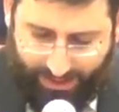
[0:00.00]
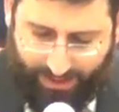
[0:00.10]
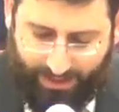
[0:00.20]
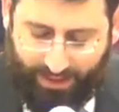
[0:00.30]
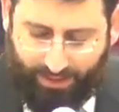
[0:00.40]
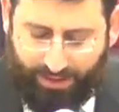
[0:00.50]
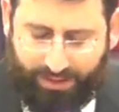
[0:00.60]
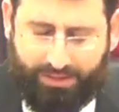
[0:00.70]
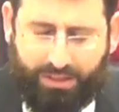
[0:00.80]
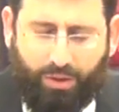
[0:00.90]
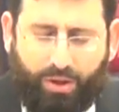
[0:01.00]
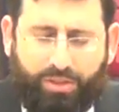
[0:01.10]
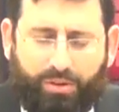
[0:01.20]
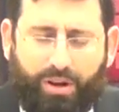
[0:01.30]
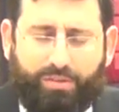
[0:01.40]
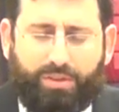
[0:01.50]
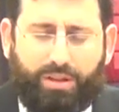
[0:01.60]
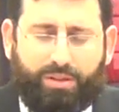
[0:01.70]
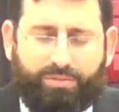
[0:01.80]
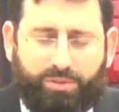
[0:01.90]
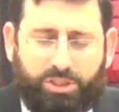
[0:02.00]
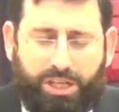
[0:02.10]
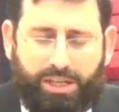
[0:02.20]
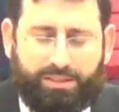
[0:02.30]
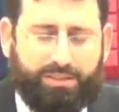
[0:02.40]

He is the author of Levushai